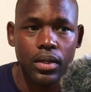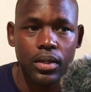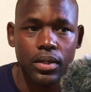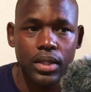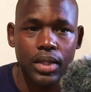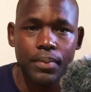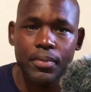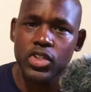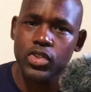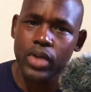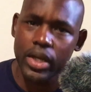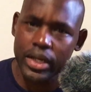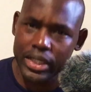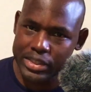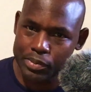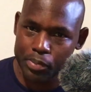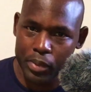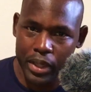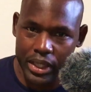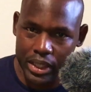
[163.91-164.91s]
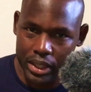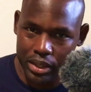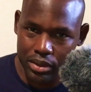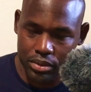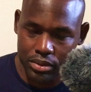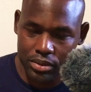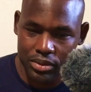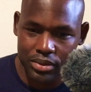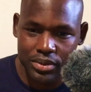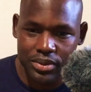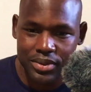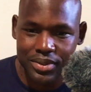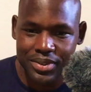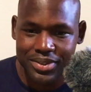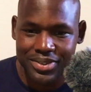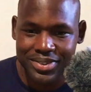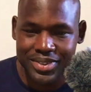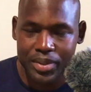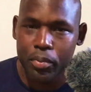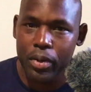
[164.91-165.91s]
let me try to explain it,
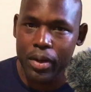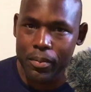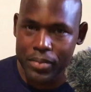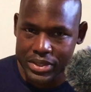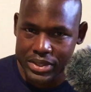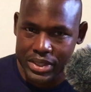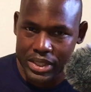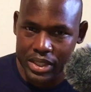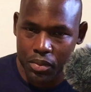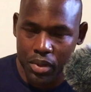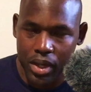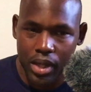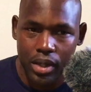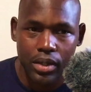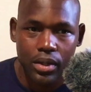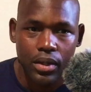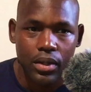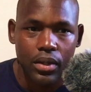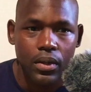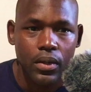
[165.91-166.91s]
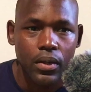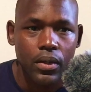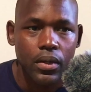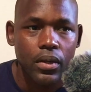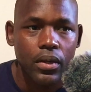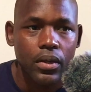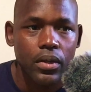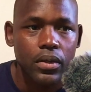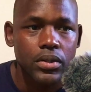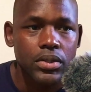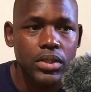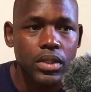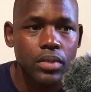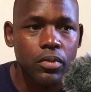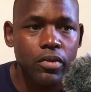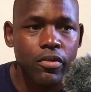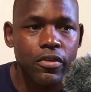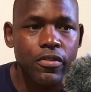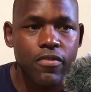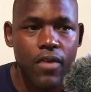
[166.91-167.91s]
the premise anyway. So the
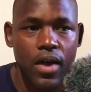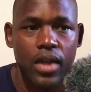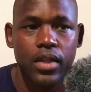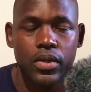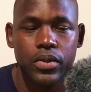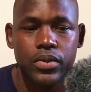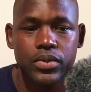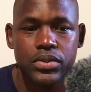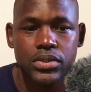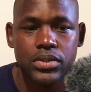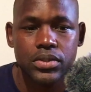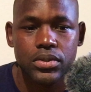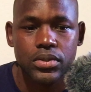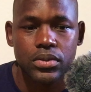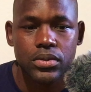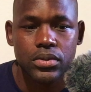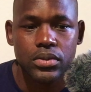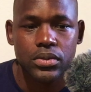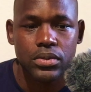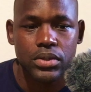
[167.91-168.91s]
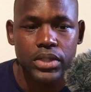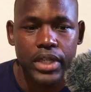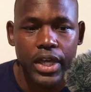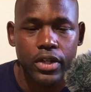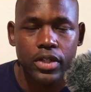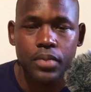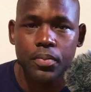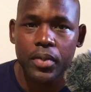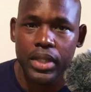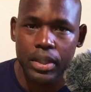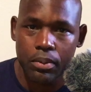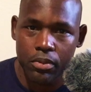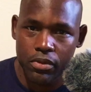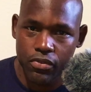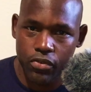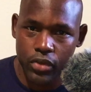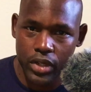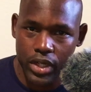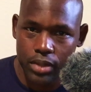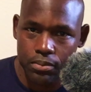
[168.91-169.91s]
movie follows a character by the name of
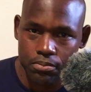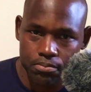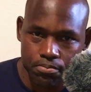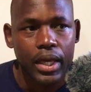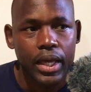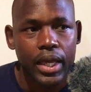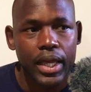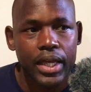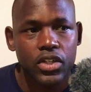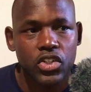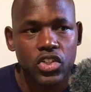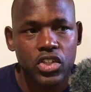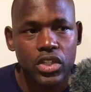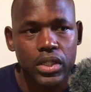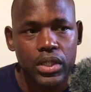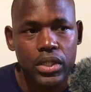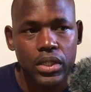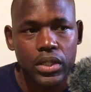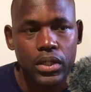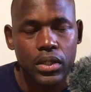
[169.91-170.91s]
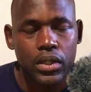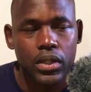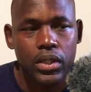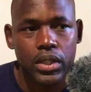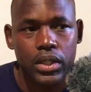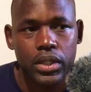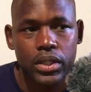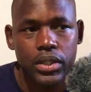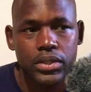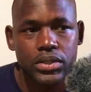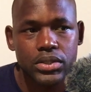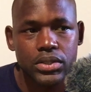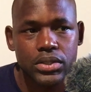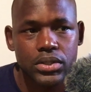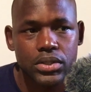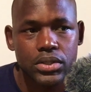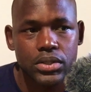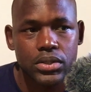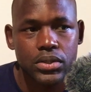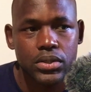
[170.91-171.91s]
Frida, and she
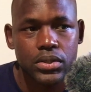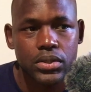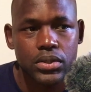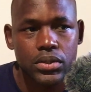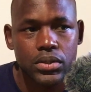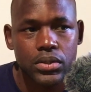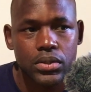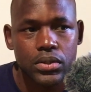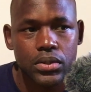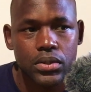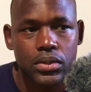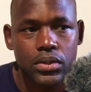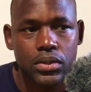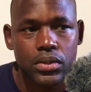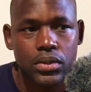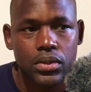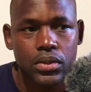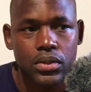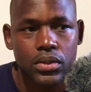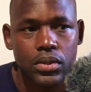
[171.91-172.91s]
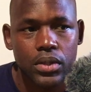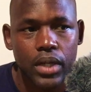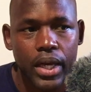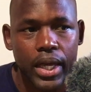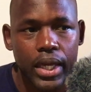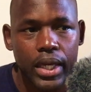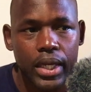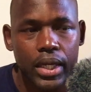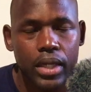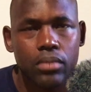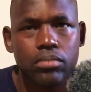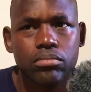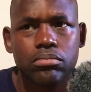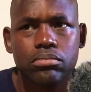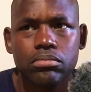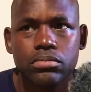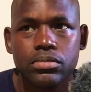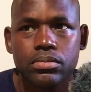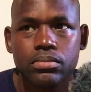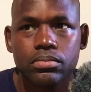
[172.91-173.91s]
is a
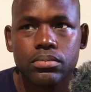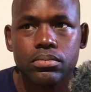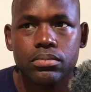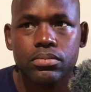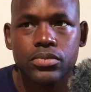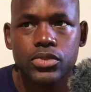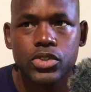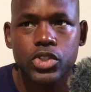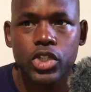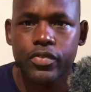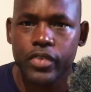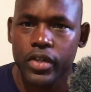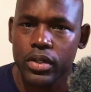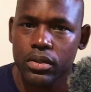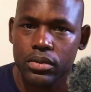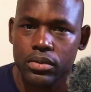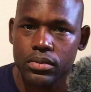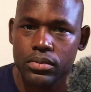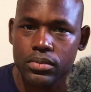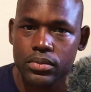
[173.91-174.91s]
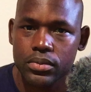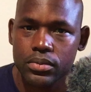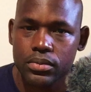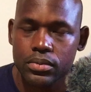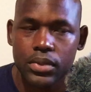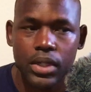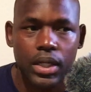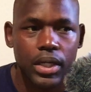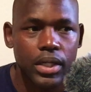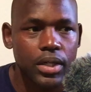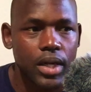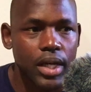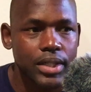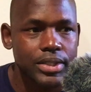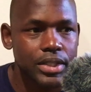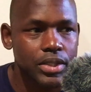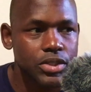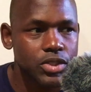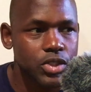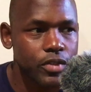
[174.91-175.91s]
server, a
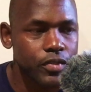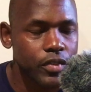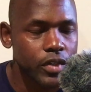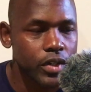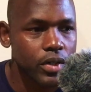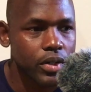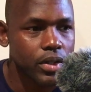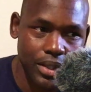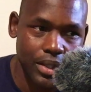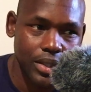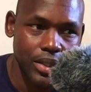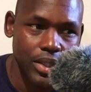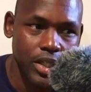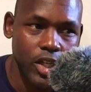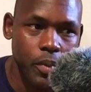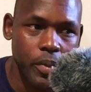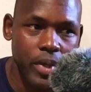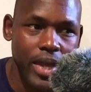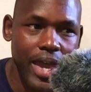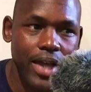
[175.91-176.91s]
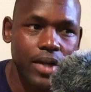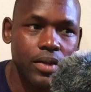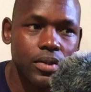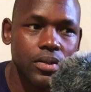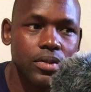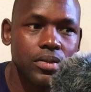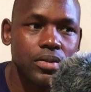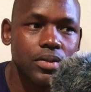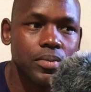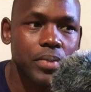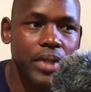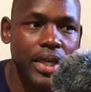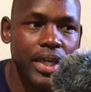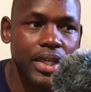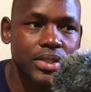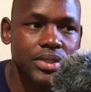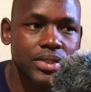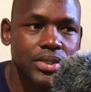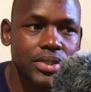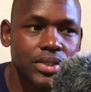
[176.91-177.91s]
cocktail server. Naomi Ackle
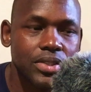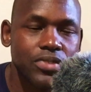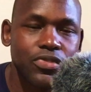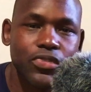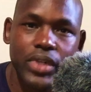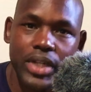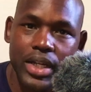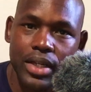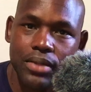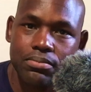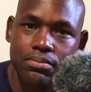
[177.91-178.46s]
plays Frida,